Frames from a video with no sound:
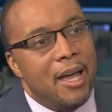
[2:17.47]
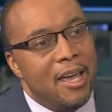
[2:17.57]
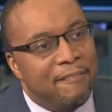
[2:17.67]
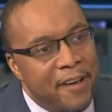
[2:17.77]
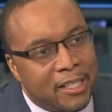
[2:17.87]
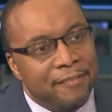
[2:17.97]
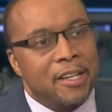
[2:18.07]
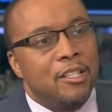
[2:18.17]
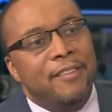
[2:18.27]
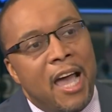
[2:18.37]

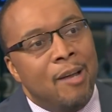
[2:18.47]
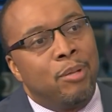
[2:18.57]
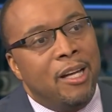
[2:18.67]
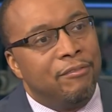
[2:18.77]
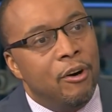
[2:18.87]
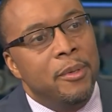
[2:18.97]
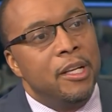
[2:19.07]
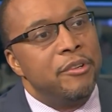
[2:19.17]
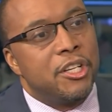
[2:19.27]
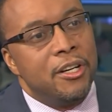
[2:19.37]
effectiveness of the ad platform and the
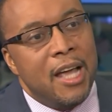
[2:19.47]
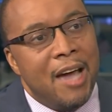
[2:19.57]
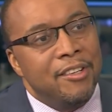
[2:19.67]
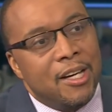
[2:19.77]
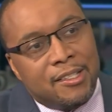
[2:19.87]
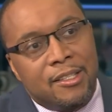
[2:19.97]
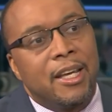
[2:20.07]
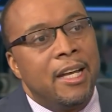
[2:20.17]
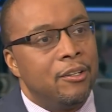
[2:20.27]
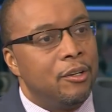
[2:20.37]
return that advertisers are
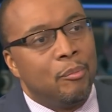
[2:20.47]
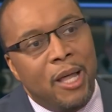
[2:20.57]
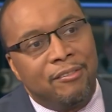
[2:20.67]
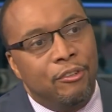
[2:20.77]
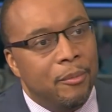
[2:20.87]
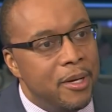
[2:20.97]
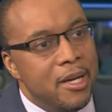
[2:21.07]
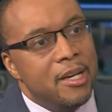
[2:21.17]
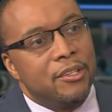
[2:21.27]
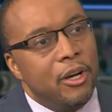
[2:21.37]
getting on the platform.
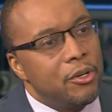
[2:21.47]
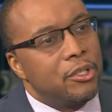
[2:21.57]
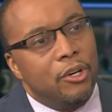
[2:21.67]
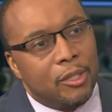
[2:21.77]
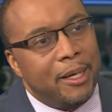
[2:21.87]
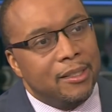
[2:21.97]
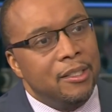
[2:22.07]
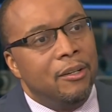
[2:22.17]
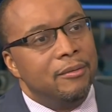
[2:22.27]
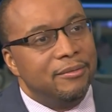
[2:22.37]
So they also talked about, you
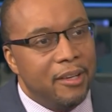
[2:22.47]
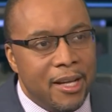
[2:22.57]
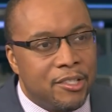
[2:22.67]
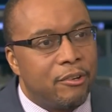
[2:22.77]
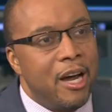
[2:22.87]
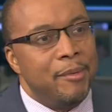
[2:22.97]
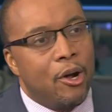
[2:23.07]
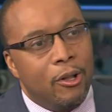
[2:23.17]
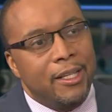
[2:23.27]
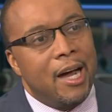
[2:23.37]
know, Instagram, they
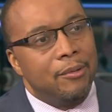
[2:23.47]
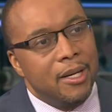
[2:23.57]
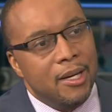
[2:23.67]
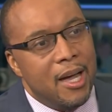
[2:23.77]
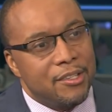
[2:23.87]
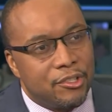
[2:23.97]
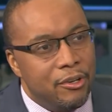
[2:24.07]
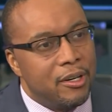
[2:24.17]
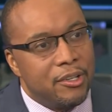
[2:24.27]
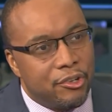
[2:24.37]
called it out as a
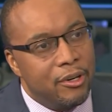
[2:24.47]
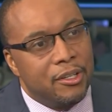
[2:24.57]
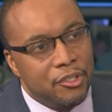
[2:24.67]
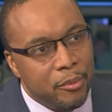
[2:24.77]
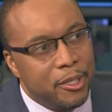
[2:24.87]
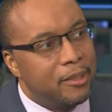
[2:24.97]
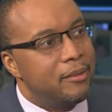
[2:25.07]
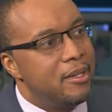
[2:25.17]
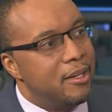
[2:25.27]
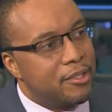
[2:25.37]
strong, strong contributor.
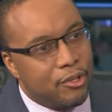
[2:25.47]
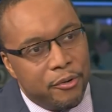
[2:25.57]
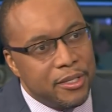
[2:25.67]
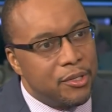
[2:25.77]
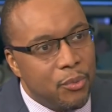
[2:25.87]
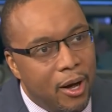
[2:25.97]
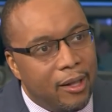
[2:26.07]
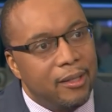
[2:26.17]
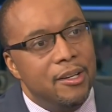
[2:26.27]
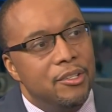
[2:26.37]
Stories as
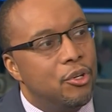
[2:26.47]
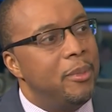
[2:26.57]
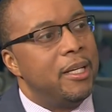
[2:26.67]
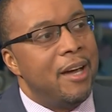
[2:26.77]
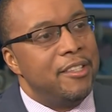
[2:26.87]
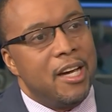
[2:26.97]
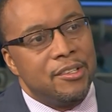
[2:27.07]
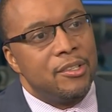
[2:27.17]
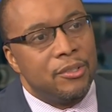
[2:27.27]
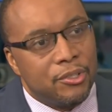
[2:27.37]
well, 2 million
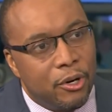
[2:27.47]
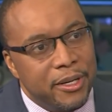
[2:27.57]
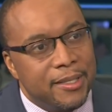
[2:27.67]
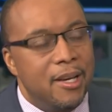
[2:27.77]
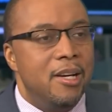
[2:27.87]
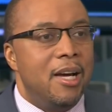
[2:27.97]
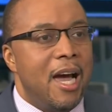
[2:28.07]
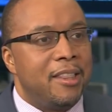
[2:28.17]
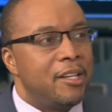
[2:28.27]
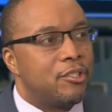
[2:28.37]
advertisers in stories. I
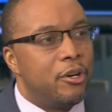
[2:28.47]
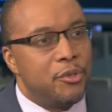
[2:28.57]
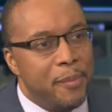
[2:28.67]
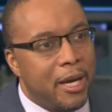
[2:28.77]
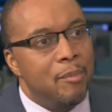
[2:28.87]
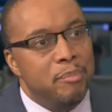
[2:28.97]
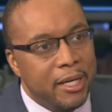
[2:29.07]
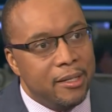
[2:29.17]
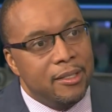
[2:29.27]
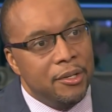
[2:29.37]
think stories will become
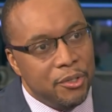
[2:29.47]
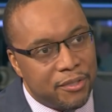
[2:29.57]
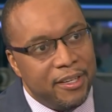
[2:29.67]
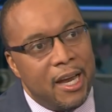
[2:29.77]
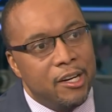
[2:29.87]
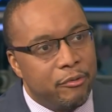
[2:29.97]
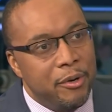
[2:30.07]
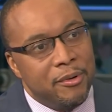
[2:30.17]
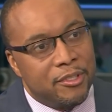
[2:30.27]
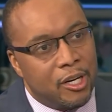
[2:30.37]
bigger than newsfeed. I agree
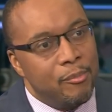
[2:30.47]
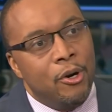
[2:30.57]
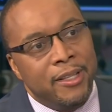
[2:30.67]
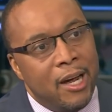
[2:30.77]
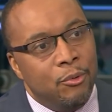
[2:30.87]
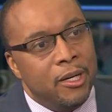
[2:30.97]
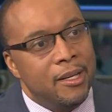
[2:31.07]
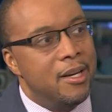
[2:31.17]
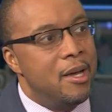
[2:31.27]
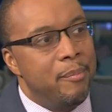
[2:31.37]
with Zuckerberg on that one
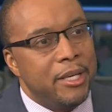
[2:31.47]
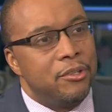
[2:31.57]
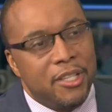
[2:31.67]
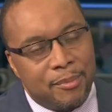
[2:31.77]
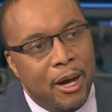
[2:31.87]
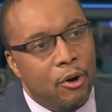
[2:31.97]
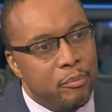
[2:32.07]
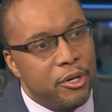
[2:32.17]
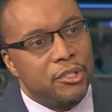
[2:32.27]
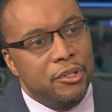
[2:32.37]
based on just my own
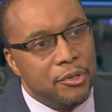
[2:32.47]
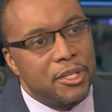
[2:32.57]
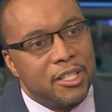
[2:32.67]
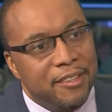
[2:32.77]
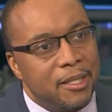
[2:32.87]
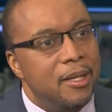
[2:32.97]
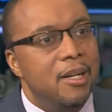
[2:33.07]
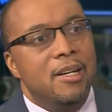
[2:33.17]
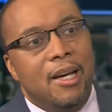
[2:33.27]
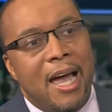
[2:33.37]
personal usage of it.
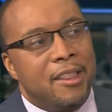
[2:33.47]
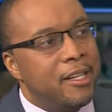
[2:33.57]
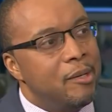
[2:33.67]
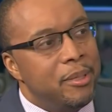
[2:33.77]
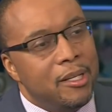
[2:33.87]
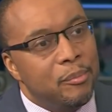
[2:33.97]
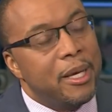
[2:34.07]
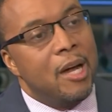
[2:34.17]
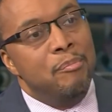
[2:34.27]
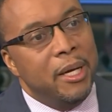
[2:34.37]
I think it'll
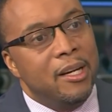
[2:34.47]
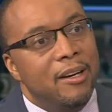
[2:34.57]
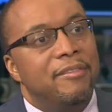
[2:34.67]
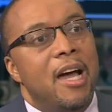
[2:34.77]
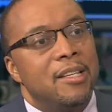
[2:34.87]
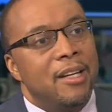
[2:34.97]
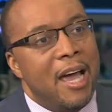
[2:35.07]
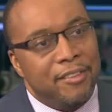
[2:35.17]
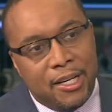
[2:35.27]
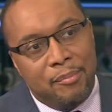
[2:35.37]
become bigger as an,
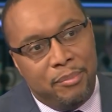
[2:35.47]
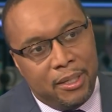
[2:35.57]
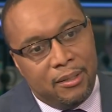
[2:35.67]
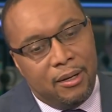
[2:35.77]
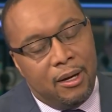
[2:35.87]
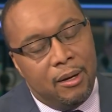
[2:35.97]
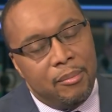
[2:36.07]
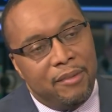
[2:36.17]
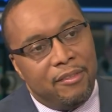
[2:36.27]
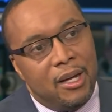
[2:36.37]
adverti- um,
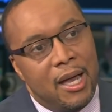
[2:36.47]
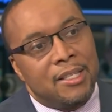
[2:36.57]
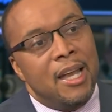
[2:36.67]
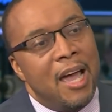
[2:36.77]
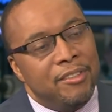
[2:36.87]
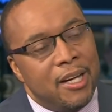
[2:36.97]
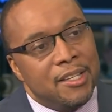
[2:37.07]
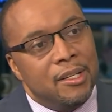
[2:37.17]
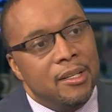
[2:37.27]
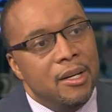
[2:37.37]
as an
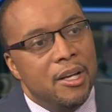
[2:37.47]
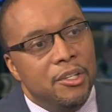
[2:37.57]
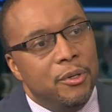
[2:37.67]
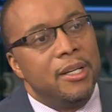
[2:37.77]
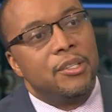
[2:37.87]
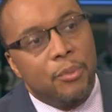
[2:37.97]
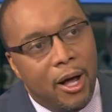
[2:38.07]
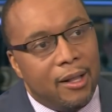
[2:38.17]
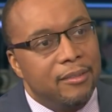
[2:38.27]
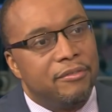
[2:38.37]
advertising unit as
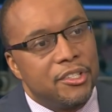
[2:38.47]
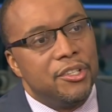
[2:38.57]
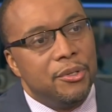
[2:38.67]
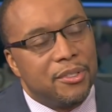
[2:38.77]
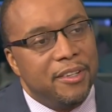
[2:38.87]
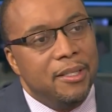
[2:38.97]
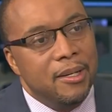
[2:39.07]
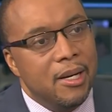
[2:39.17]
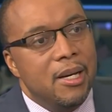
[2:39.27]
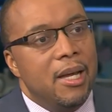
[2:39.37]
well versus newsfeed.
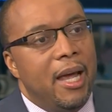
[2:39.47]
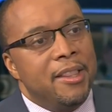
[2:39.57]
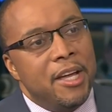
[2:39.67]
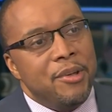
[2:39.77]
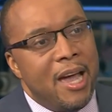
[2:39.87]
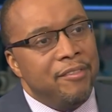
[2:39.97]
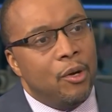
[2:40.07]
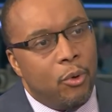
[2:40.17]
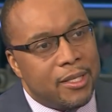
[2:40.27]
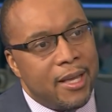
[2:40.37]
And then you have you know,
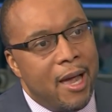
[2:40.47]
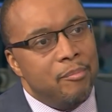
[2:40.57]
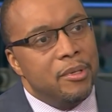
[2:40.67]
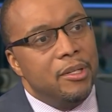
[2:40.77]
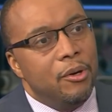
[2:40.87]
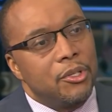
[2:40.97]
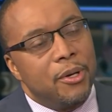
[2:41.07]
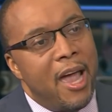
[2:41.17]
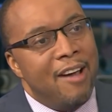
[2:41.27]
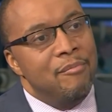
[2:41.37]
WhatsApp, you also
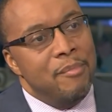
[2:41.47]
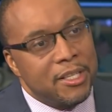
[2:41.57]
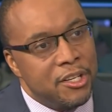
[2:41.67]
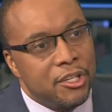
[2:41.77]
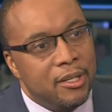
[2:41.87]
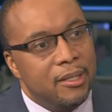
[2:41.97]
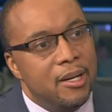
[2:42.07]
have Messenger,